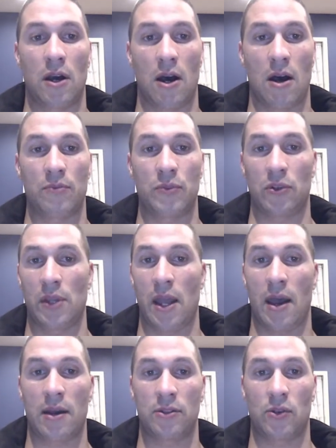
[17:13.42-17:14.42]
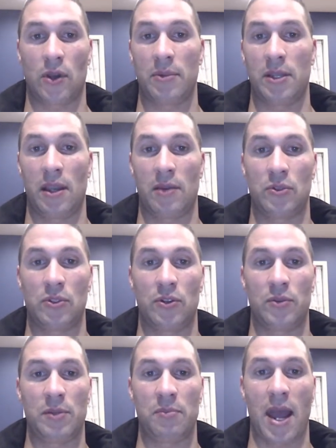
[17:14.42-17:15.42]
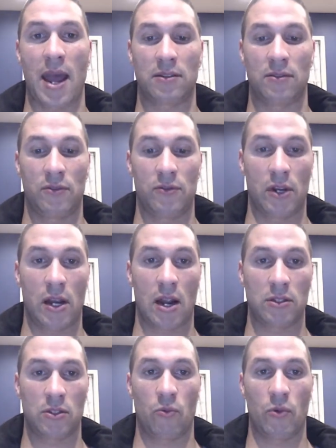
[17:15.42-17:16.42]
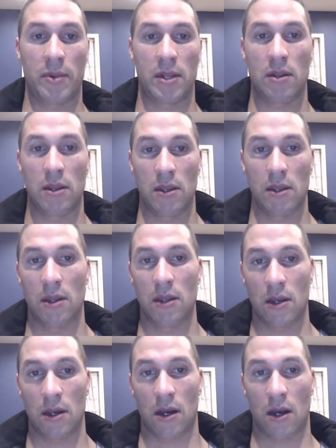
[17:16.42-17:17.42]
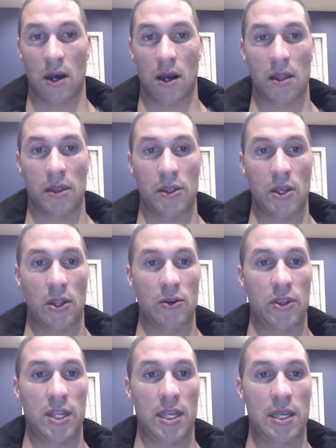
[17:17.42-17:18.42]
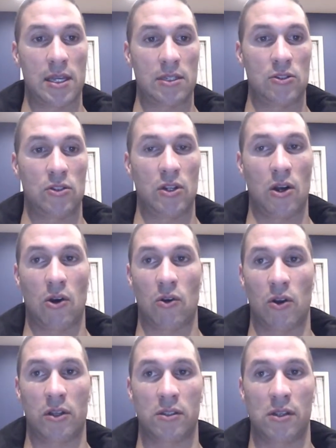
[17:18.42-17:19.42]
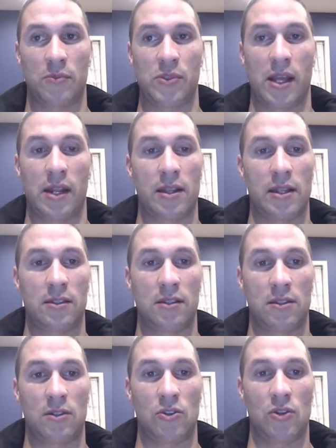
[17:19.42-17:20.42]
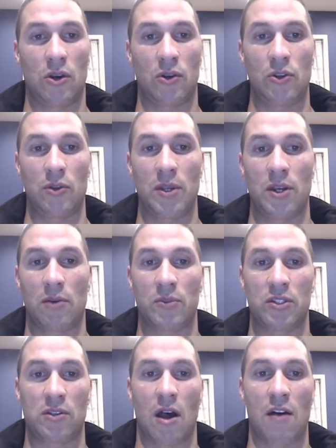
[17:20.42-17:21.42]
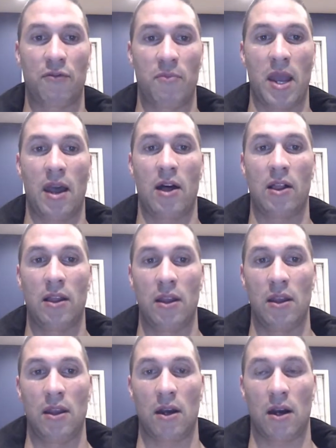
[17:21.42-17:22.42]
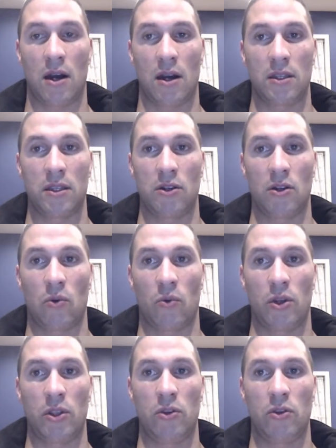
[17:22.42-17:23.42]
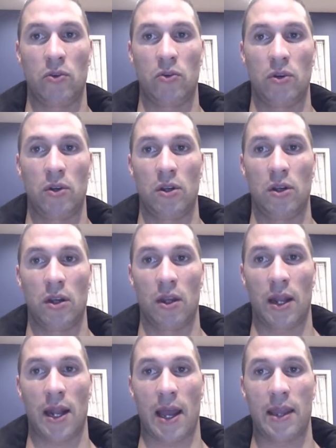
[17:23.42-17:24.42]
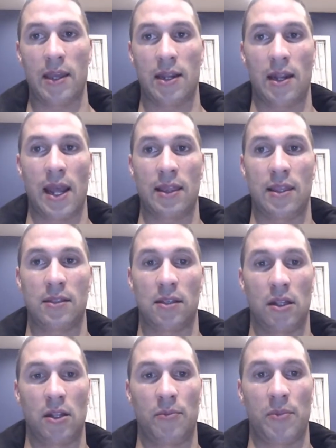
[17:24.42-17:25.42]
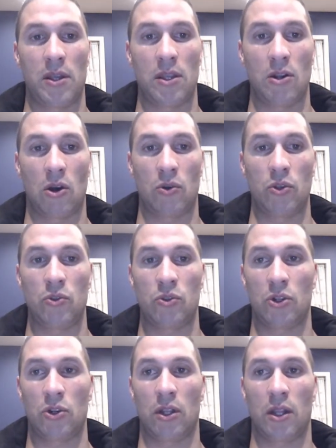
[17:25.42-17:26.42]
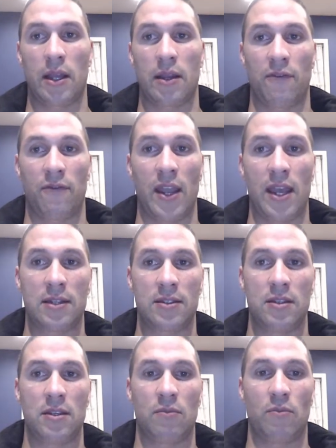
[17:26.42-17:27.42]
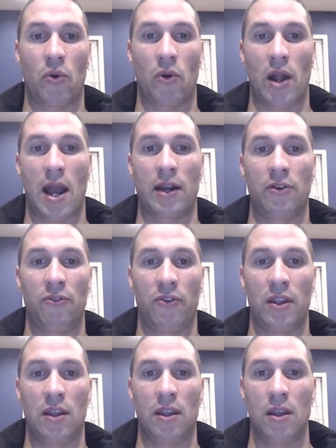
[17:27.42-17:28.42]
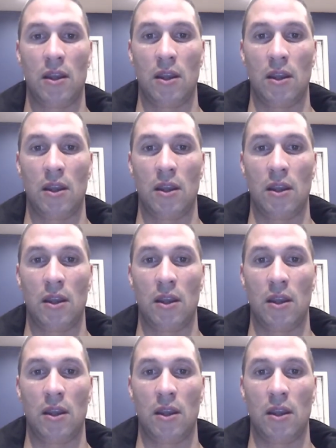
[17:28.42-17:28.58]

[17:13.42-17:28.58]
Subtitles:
So I became extremely passive in regards to women. The other thing is, a subset of this is, you can become a soft male, where you, and I hinted at this a little bit, you turn to like fantasy and pornography,